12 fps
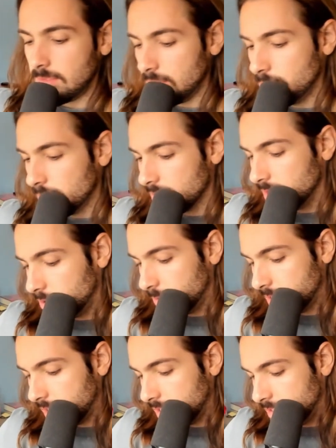we're going to go
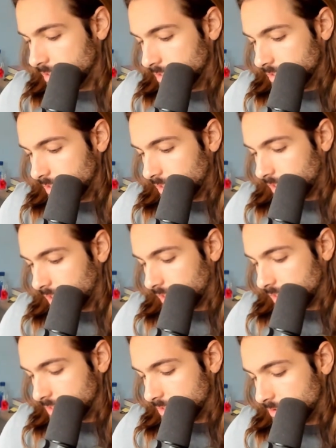ahead
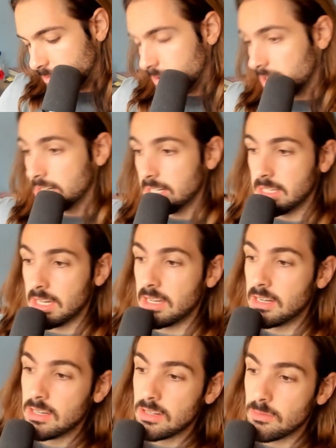and we're going to get
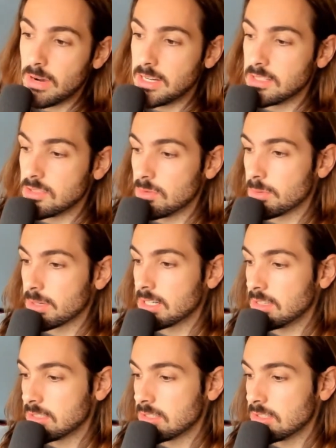right into it. We're going to
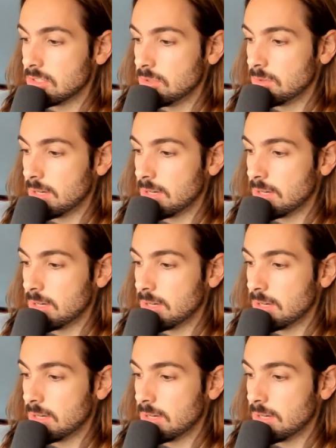listen to